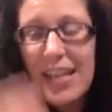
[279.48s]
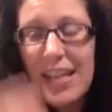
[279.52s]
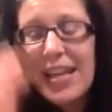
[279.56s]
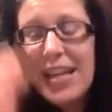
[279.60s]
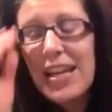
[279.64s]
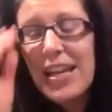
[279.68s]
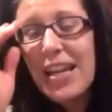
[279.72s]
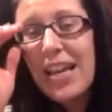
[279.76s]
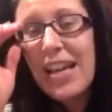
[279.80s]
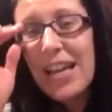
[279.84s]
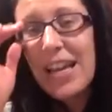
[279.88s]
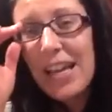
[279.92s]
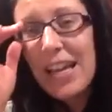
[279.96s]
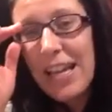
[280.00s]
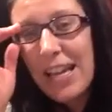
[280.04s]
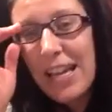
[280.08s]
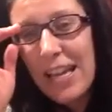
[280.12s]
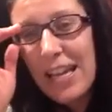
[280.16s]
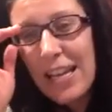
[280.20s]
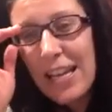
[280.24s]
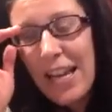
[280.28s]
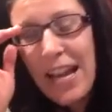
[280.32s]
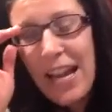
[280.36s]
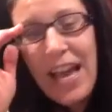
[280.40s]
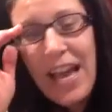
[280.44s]

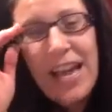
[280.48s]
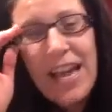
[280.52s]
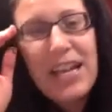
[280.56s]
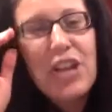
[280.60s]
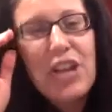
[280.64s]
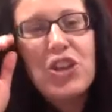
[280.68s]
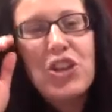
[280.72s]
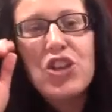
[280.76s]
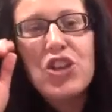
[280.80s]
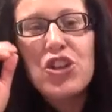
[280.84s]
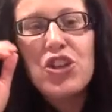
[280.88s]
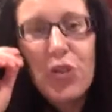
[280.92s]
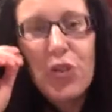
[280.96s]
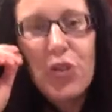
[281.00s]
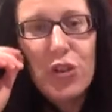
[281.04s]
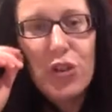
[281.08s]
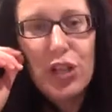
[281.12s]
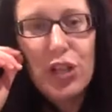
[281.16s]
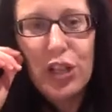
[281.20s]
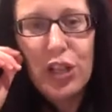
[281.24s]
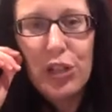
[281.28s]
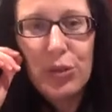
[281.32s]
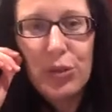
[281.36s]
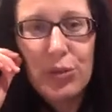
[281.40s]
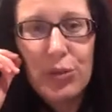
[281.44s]
And I had no
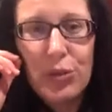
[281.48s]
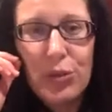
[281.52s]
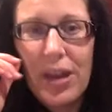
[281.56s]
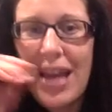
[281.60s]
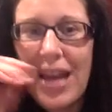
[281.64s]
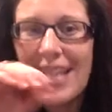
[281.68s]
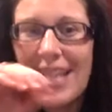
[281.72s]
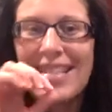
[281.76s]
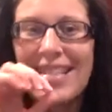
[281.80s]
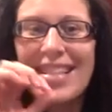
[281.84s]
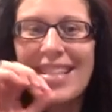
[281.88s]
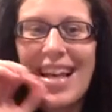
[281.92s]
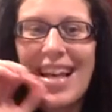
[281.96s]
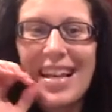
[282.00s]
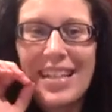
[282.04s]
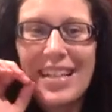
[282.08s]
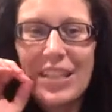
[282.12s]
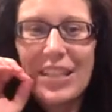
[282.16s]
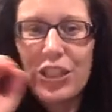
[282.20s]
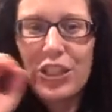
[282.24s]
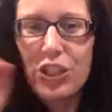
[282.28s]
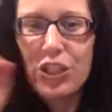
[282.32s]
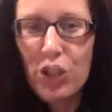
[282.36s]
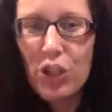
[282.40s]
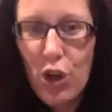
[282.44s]
clue,
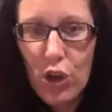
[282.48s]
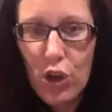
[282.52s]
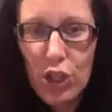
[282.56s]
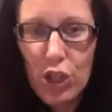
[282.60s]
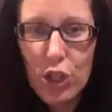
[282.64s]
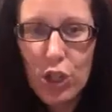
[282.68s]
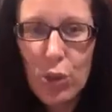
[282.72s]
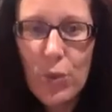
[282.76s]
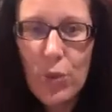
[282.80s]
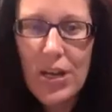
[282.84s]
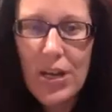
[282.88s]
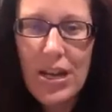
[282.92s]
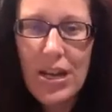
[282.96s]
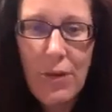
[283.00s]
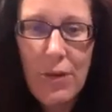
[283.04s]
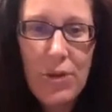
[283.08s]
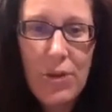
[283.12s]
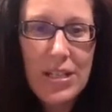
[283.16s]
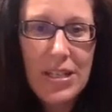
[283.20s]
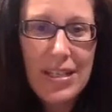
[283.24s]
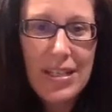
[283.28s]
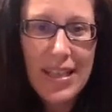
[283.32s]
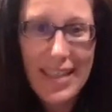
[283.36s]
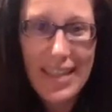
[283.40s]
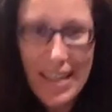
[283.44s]
exactly no clue what I
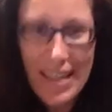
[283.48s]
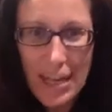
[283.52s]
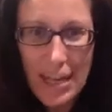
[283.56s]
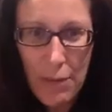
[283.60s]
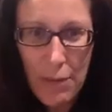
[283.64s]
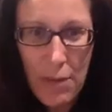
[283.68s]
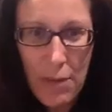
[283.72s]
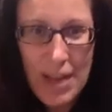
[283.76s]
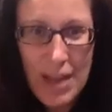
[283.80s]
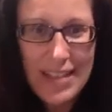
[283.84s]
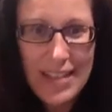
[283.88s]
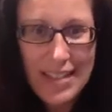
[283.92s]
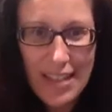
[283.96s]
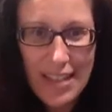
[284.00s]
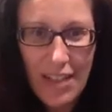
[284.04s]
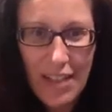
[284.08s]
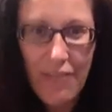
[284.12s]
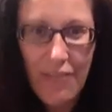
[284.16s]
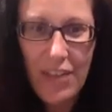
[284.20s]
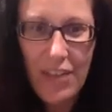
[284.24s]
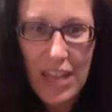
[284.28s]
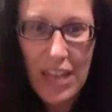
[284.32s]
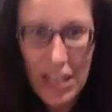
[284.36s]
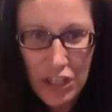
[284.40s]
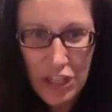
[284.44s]
was getting myself
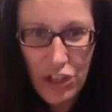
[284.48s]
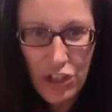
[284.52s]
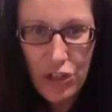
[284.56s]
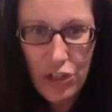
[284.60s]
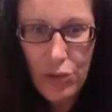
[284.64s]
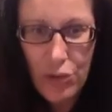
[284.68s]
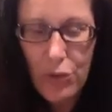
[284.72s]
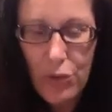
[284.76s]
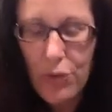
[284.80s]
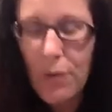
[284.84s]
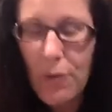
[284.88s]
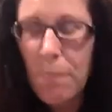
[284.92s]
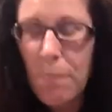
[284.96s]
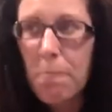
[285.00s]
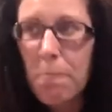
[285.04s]
into.